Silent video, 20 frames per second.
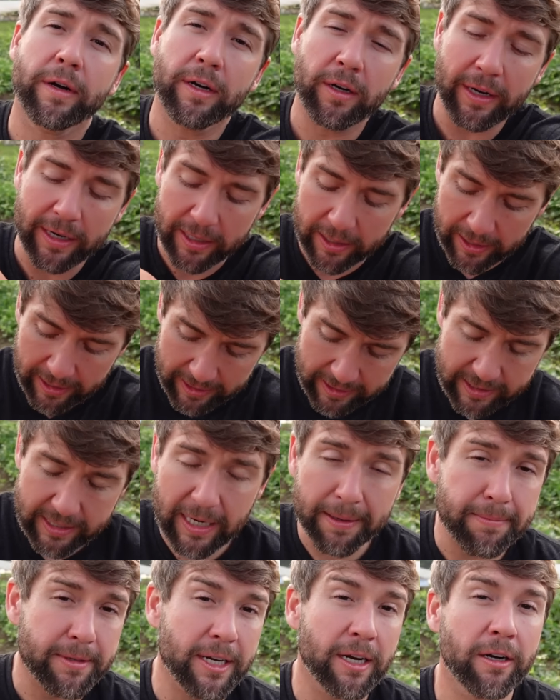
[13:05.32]
in it and it kind of
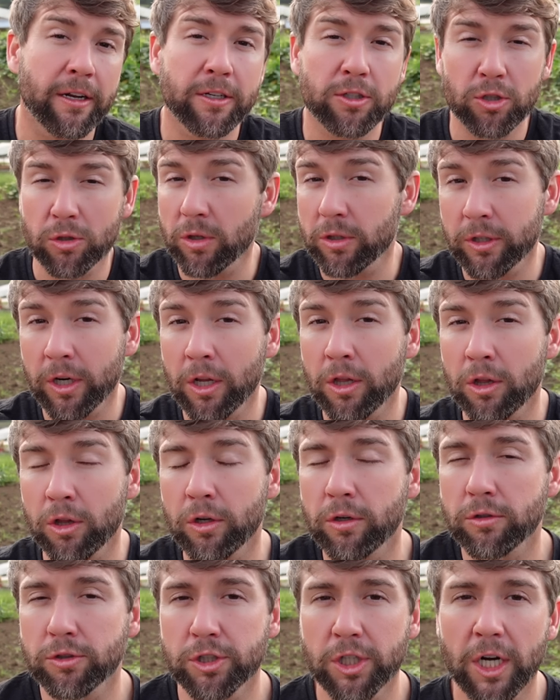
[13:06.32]
seeps down into another
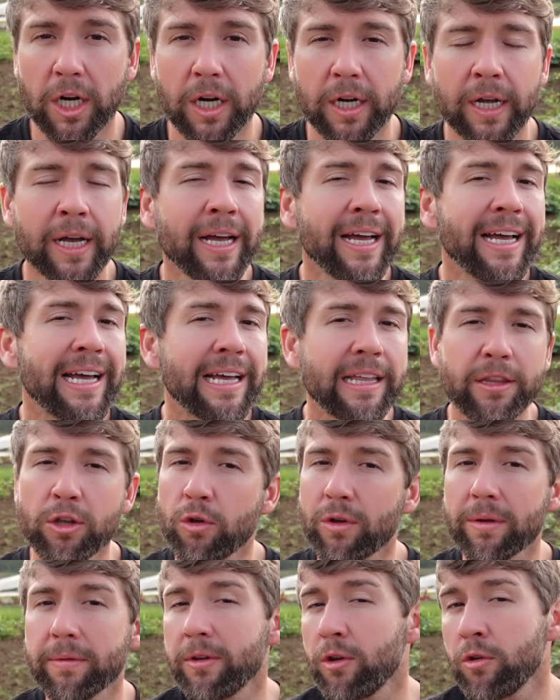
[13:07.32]
little jug.
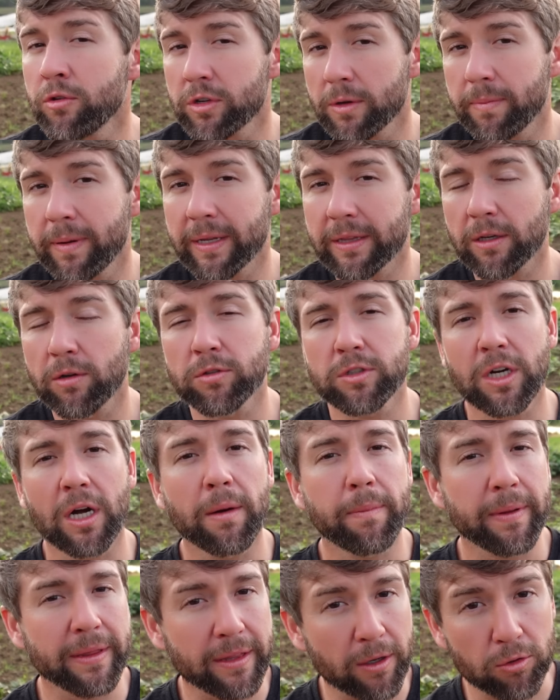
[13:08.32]
You can usually pick those
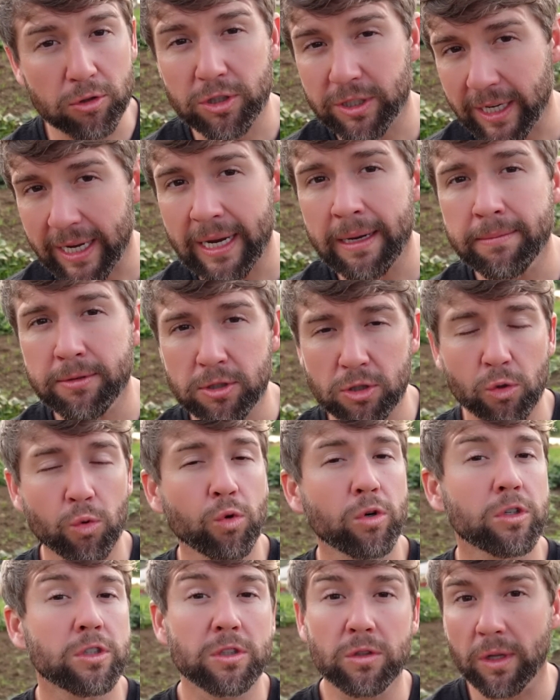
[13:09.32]
up at those same
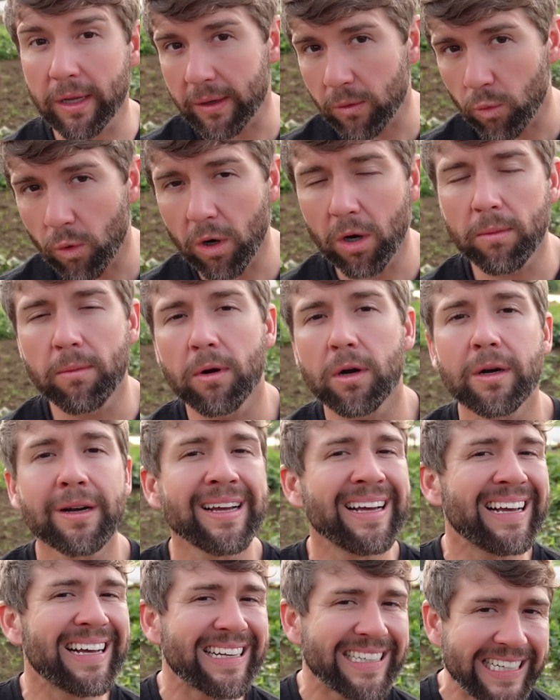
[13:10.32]
stores like Walmart,
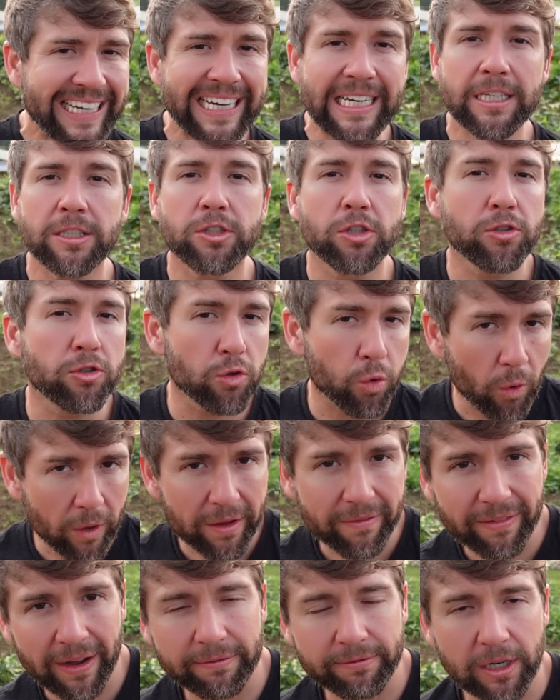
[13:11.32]
ten to
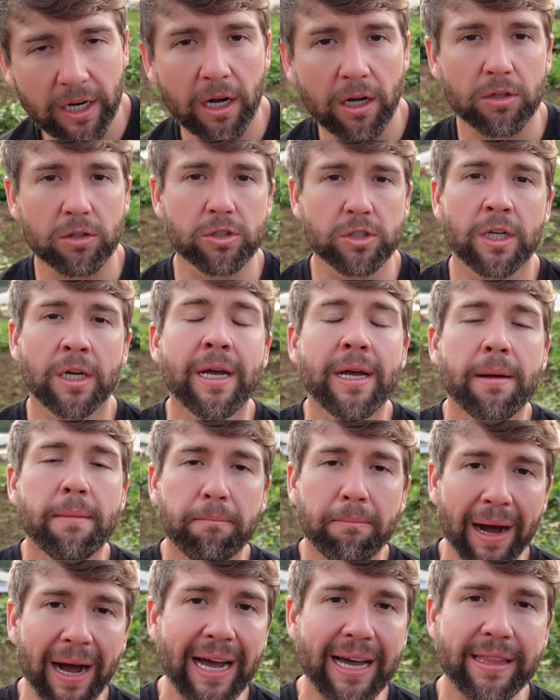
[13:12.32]
twenty-five dollars.
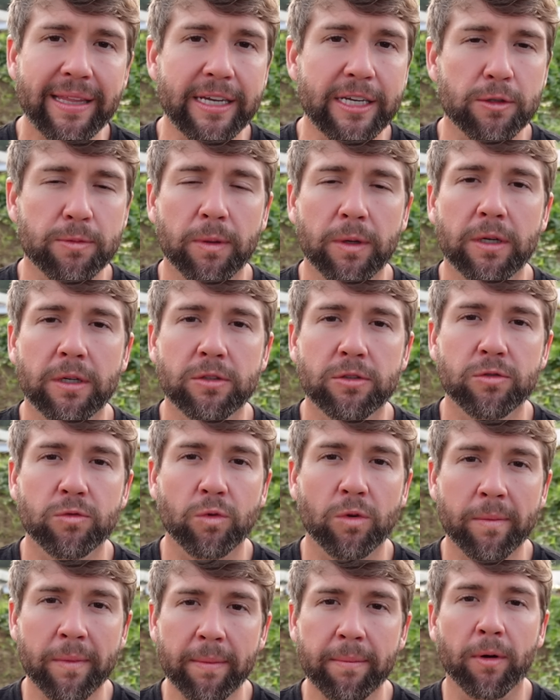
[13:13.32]
Buy these because
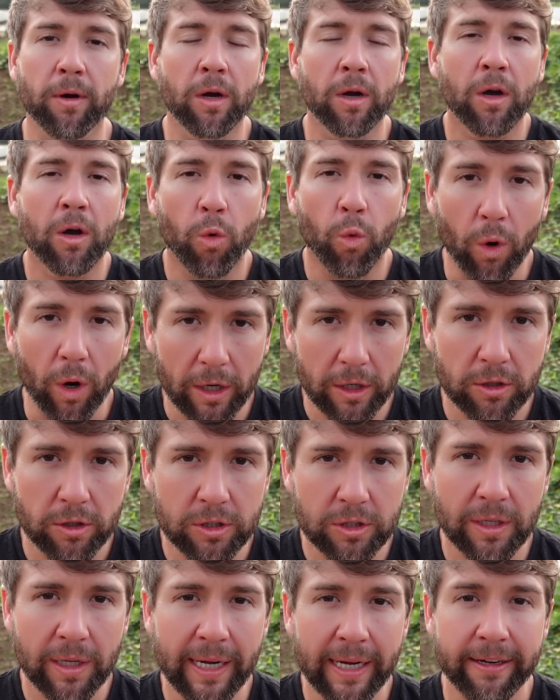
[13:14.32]
remember, water
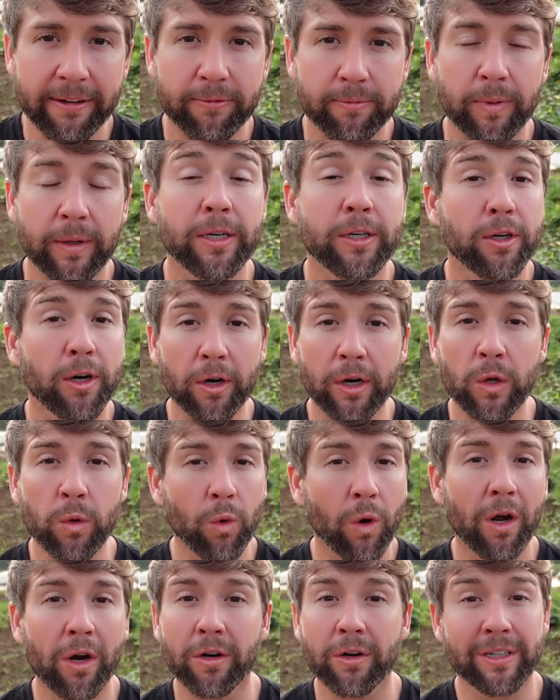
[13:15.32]
is life, but dirty
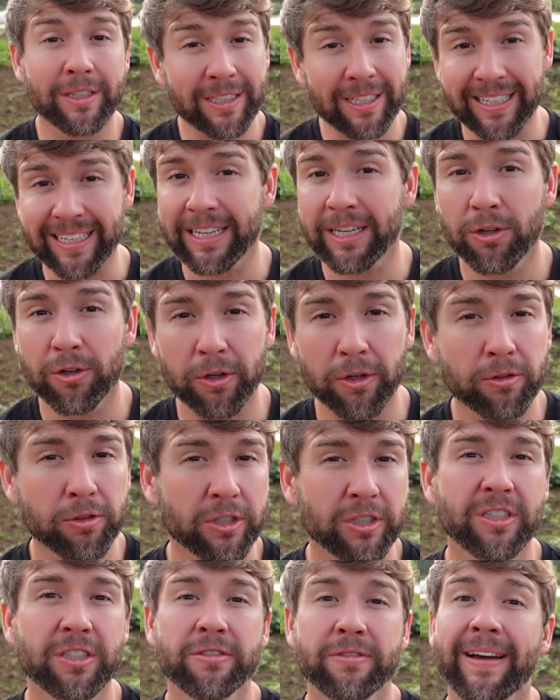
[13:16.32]
water is going to kill you
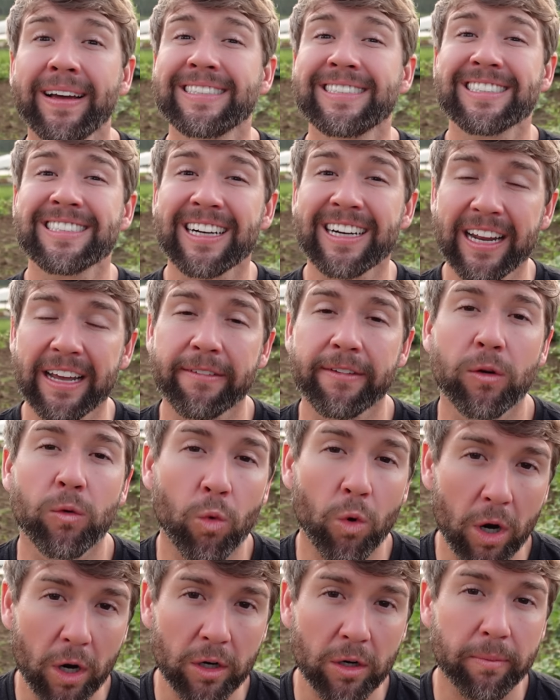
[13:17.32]
just as fast as not having
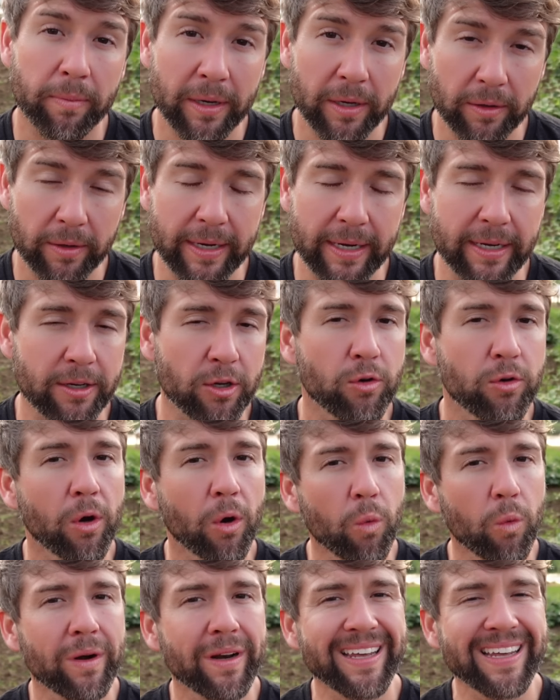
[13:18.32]
water, period. You
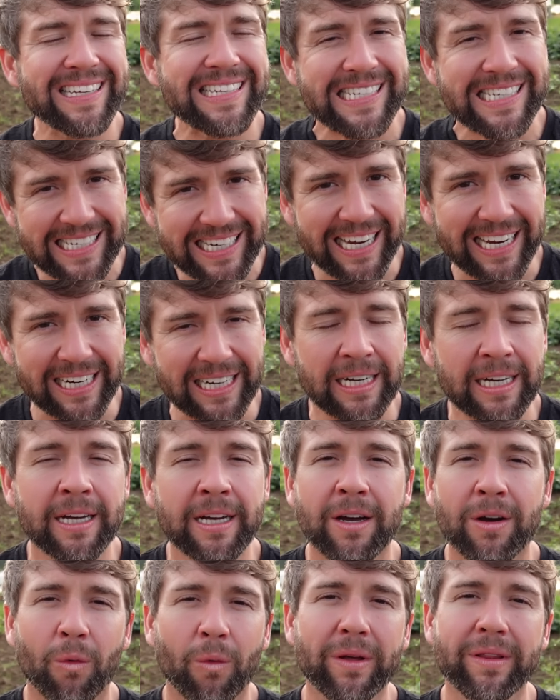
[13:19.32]
don't want to get sick.
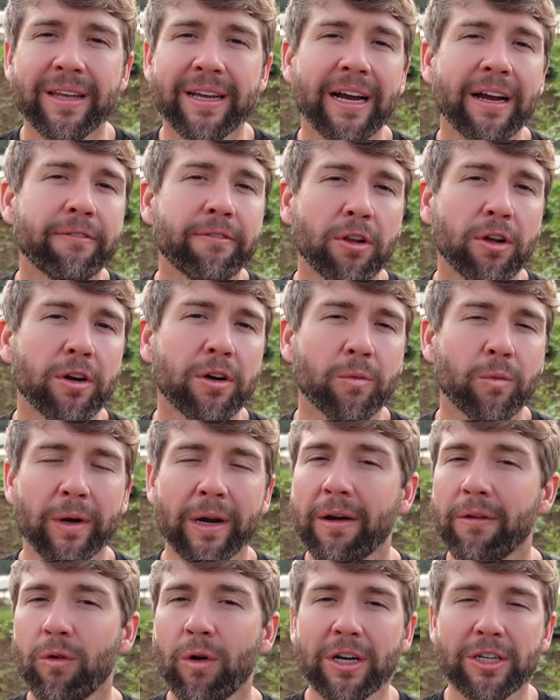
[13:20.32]
One thing I've learned when
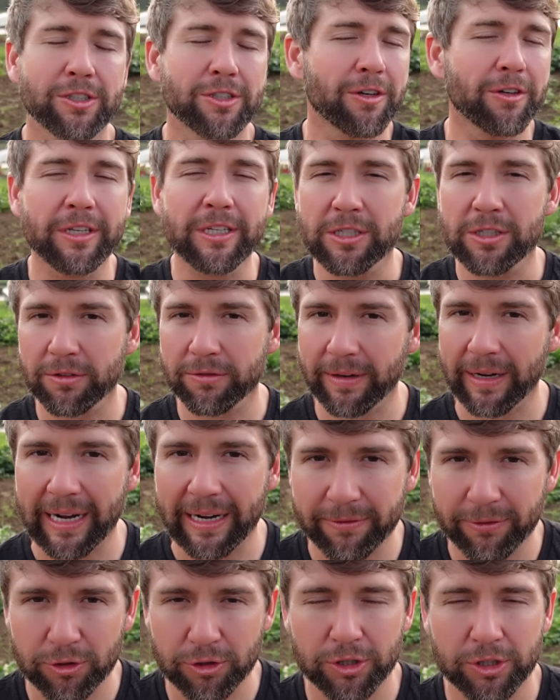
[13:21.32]
I've watched all these
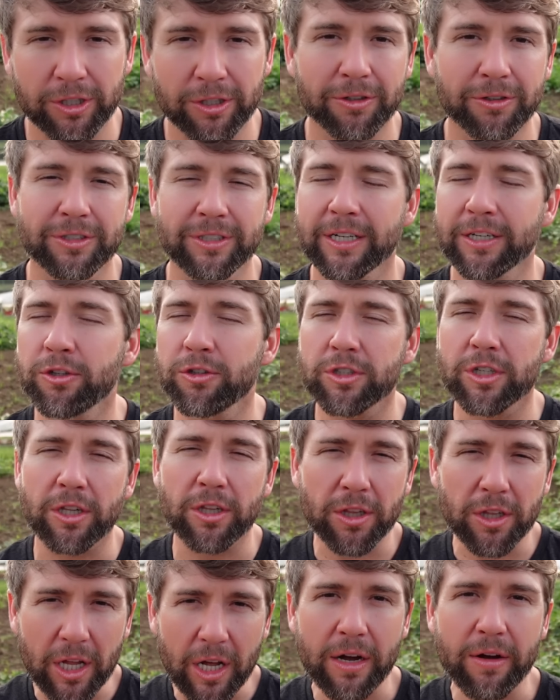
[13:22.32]
survival shows, and I used to
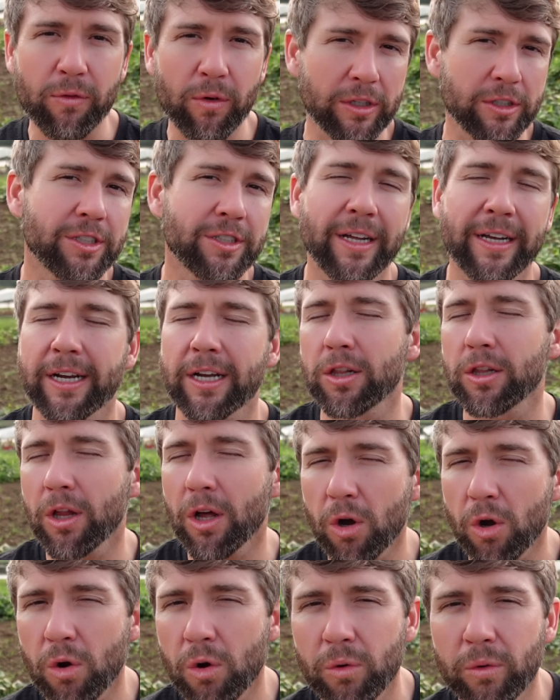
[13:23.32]
love watching like
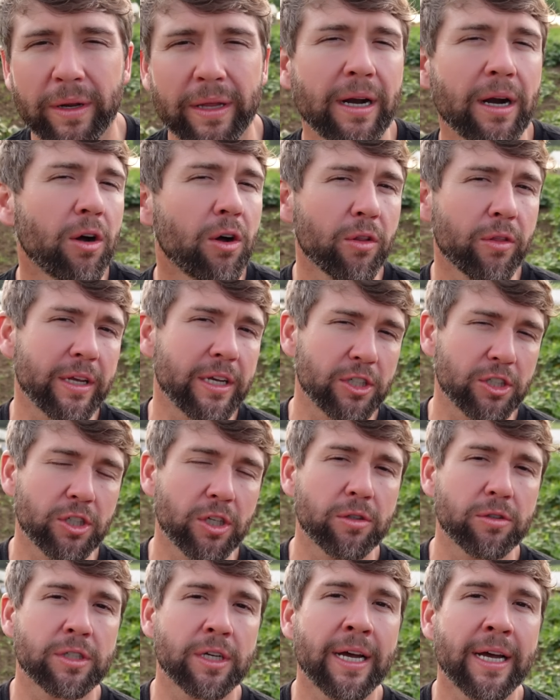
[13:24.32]
Alone and all these
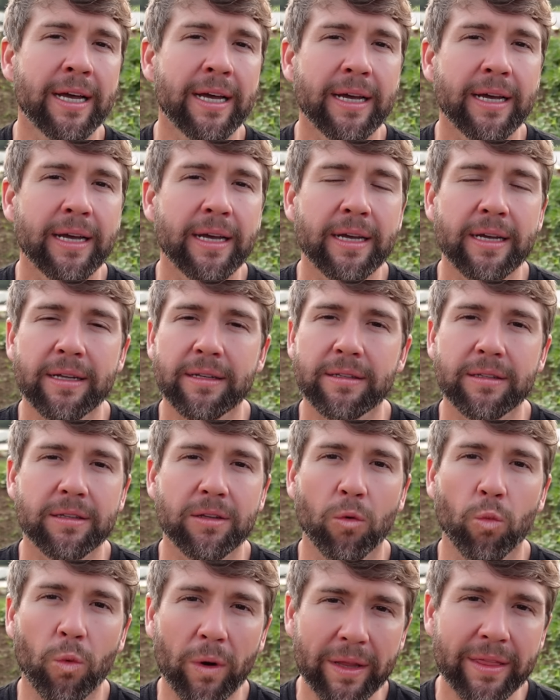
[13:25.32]
shows,
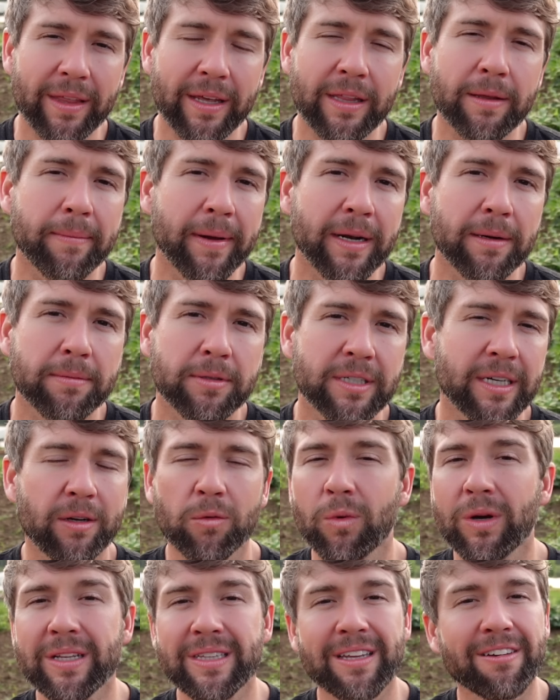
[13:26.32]
the one thing that made them sick
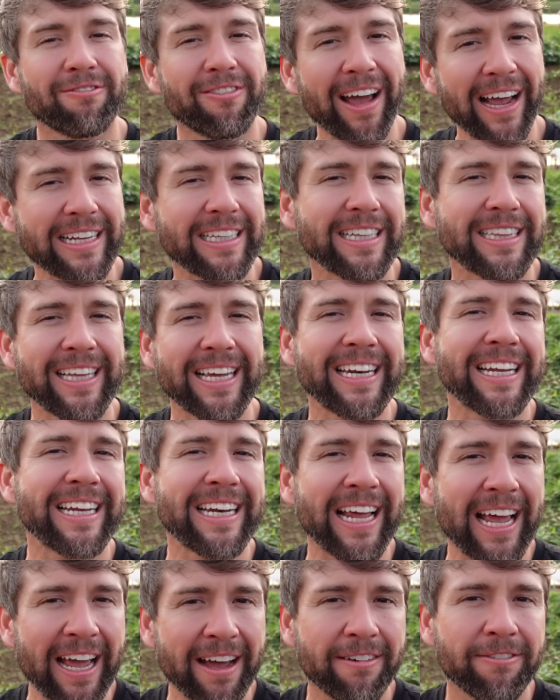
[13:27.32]
wasn't the fact that they
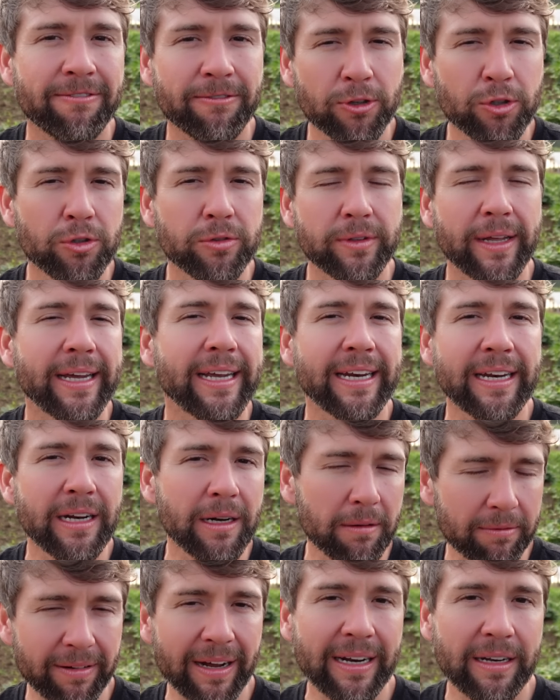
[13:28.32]
didn't have food. They could
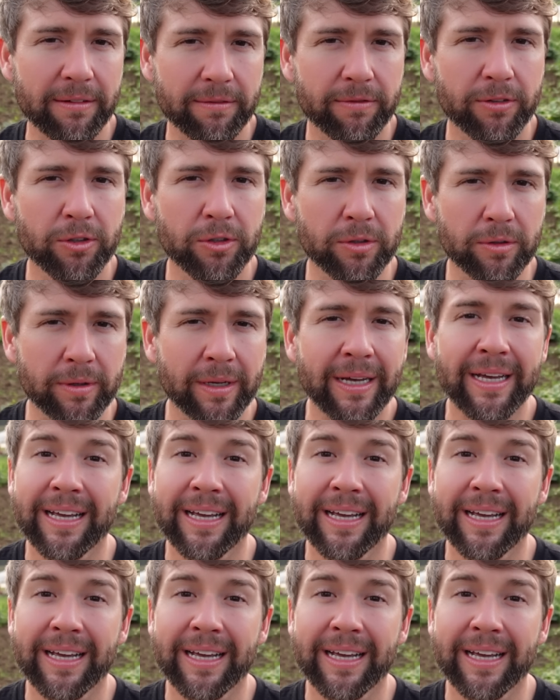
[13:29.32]
end up finding food.